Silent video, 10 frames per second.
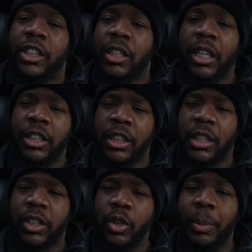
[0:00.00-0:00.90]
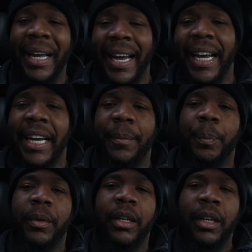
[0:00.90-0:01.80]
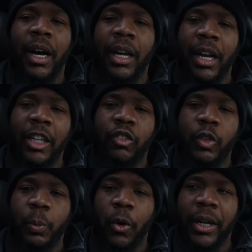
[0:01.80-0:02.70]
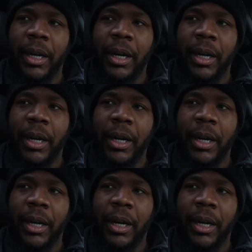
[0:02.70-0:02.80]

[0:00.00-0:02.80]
to the Gen Coupe and the Elantra Sport.